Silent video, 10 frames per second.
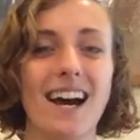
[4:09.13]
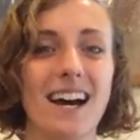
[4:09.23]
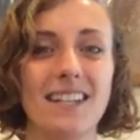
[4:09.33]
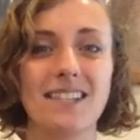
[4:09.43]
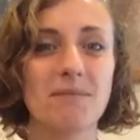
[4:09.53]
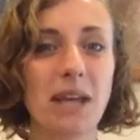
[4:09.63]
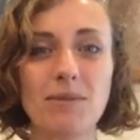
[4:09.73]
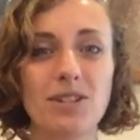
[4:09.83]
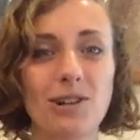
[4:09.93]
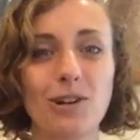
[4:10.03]
sometimes
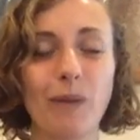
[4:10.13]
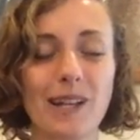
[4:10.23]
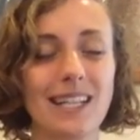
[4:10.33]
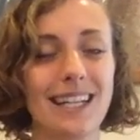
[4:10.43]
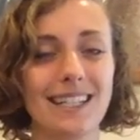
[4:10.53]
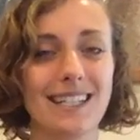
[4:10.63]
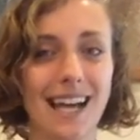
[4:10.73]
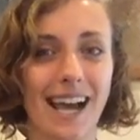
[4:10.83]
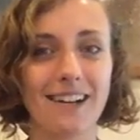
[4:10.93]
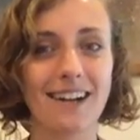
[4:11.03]
a turtle might take an
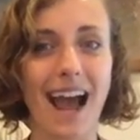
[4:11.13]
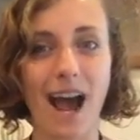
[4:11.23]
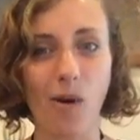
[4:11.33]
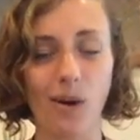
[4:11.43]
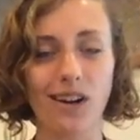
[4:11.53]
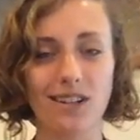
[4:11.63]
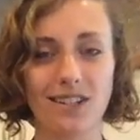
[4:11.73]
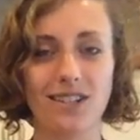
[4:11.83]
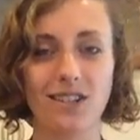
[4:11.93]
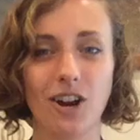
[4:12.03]
entire hour to
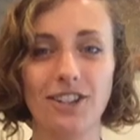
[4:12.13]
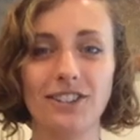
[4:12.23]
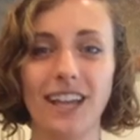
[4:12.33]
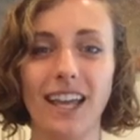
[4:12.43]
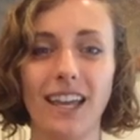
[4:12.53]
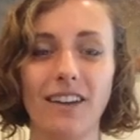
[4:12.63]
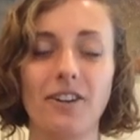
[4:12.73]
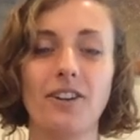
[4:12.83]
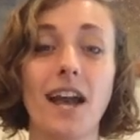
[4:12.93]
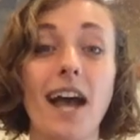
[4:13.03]
start laying
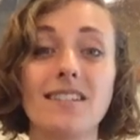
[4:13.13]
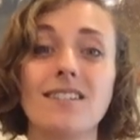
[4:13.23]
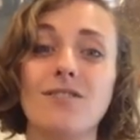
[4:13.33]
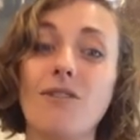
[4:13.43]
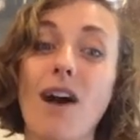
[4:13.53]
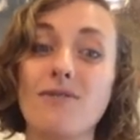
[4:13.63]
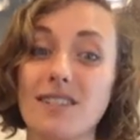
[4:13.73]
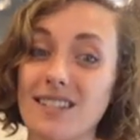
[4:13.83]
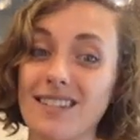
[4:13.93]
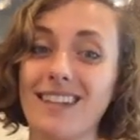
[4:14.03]
her nest, and you have to
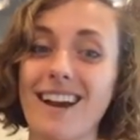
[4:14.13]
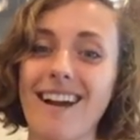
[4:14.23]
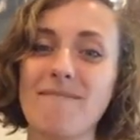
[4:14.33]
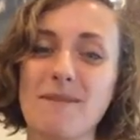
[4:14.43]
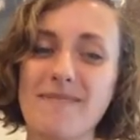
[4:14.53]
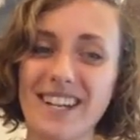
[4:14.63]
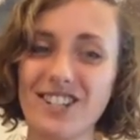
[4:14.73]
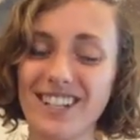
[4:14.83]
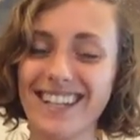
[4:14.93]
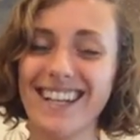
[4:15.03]
sit there and be
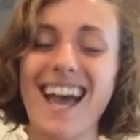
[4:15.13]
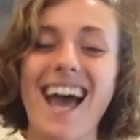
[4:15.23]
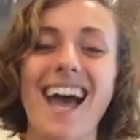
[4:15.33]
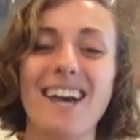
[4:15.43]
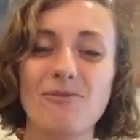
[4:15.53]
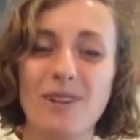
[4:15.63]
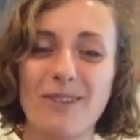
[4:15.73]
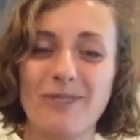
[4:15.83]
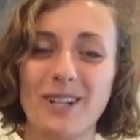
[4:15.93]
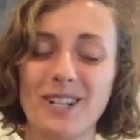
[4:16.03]
patient and
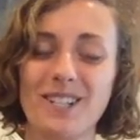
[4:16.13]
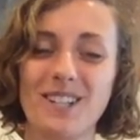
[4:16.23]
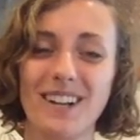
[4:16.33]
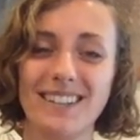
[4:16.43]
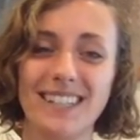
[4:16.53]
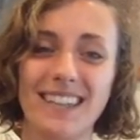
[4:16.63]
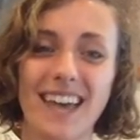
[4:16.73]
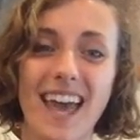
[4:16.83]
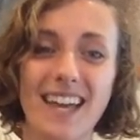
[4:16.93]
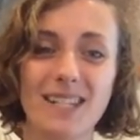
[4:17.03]
wait for her to start laying
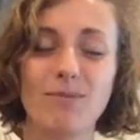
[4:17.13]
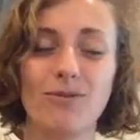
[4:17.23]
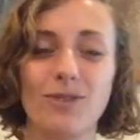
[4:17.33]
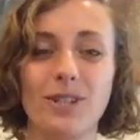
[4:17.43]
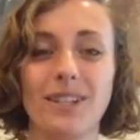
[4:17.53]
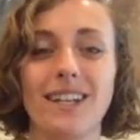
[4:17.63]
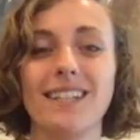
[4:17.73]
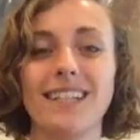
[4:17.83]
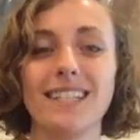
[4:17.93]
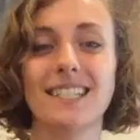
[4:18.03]
the eggs before you can
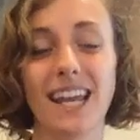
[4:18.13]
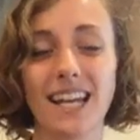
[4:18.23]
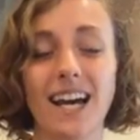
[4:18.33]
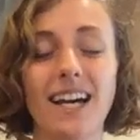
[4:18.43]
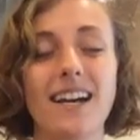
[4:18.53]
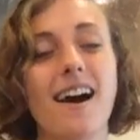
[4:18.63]
collect data.